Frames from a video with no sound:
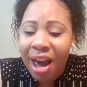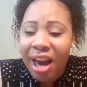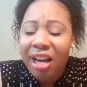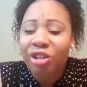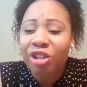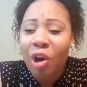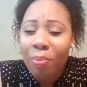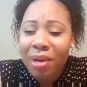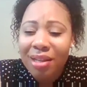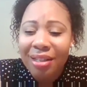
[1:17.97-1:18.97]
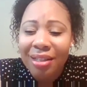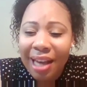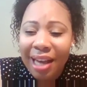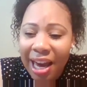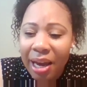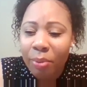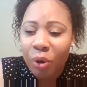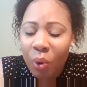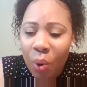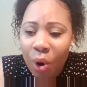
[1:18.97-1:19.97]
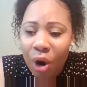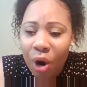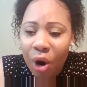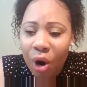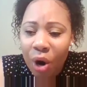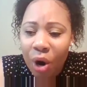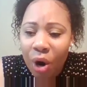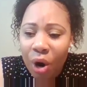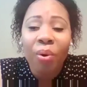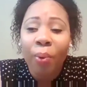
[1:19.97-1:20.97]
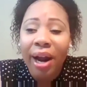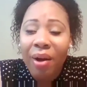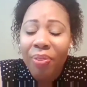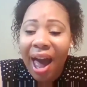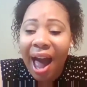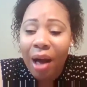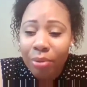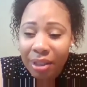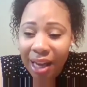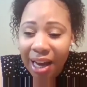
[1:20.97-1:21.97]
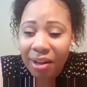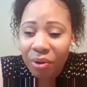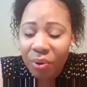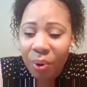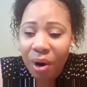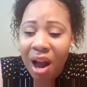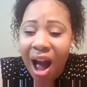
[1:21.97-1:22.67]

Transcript: he showed me the same door, but all around the outside of the door,